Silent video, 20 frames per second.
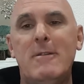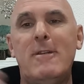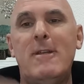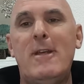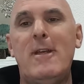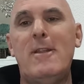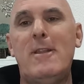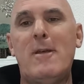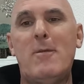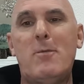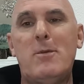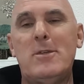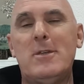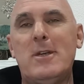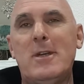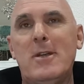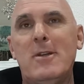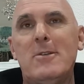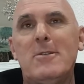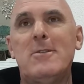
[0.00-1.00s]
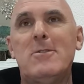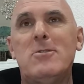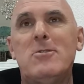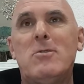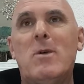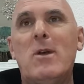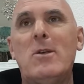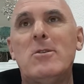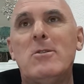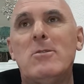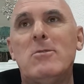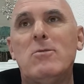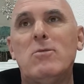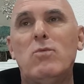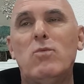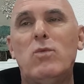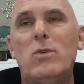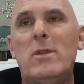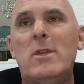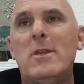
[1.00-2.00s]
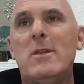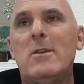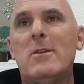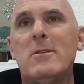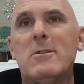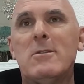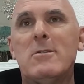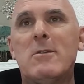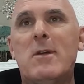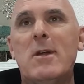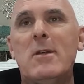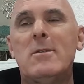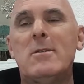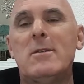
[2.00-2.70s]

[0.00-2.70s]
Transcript: in that particular situation within constraints.